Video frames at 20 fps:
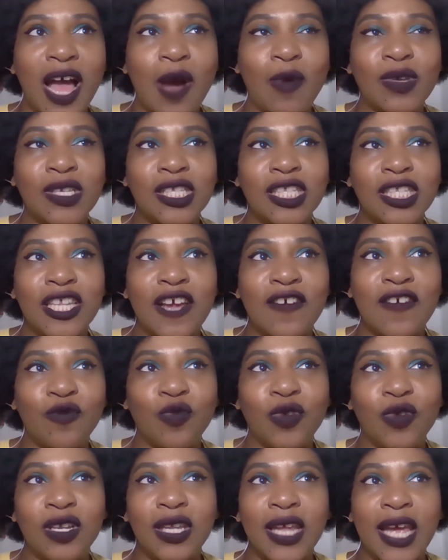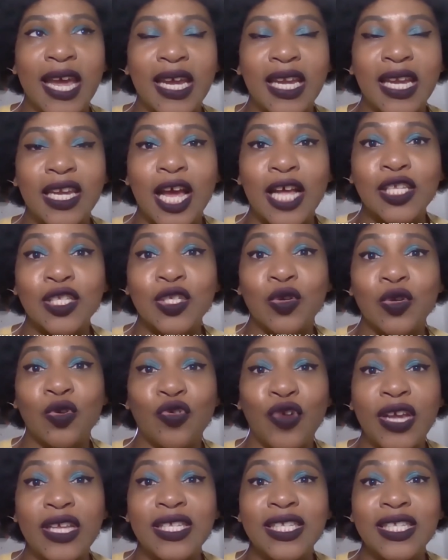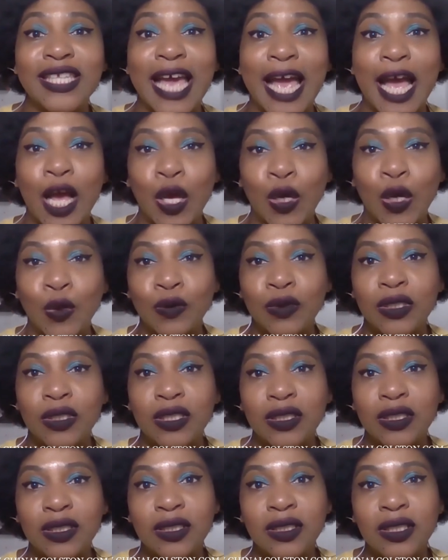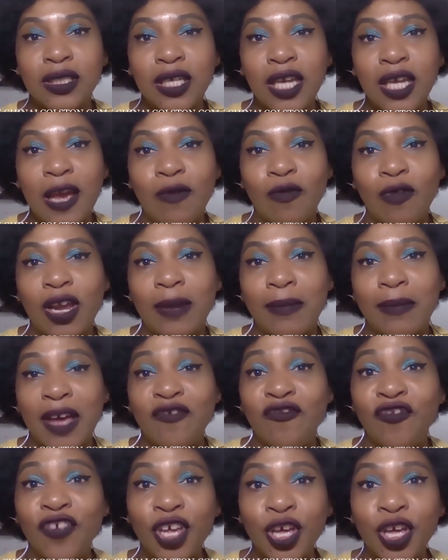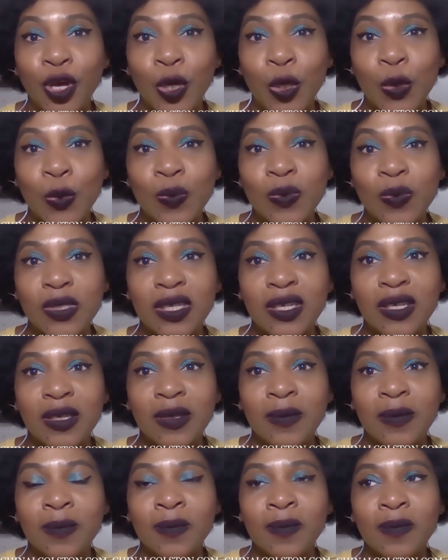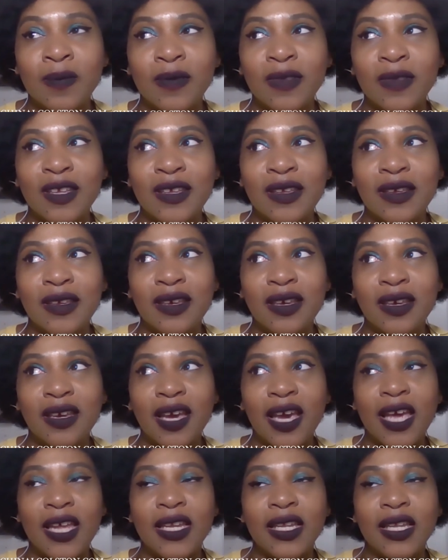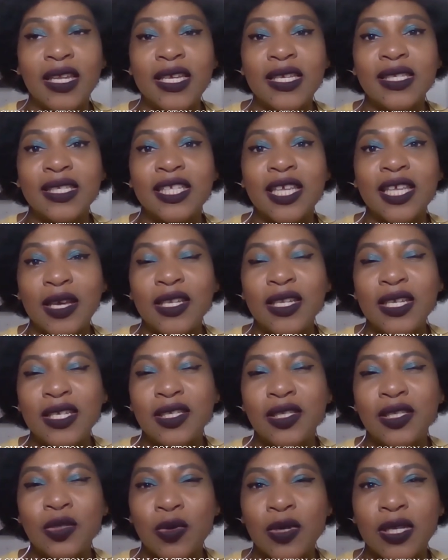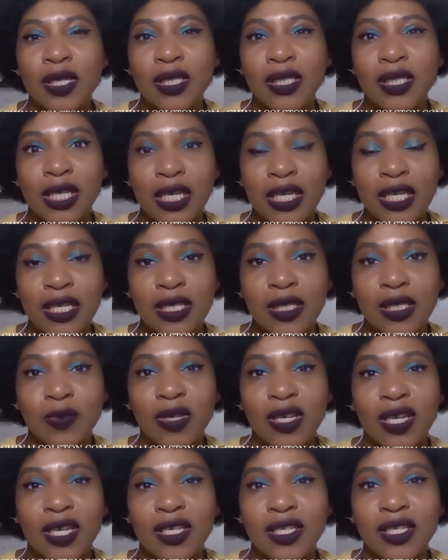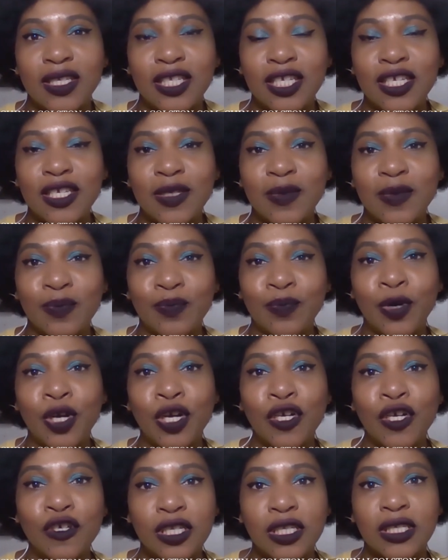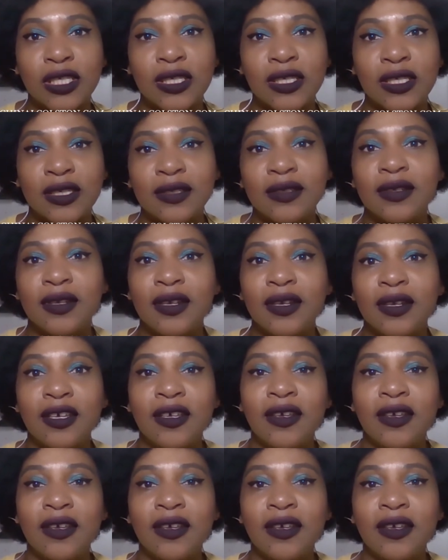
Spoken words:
I was left with like not so great sound in one of my films, at least two of the scenes, because this person